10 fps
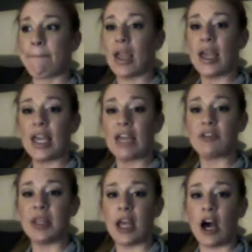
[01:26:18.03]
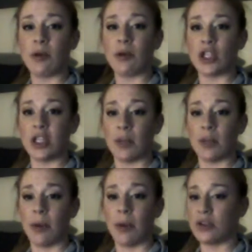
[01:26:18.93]
it gives me the option to
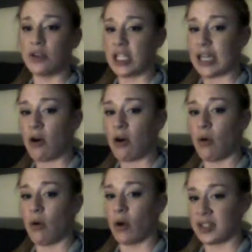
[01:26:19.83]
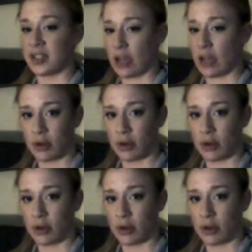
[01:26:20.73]
post it now or to schedule it.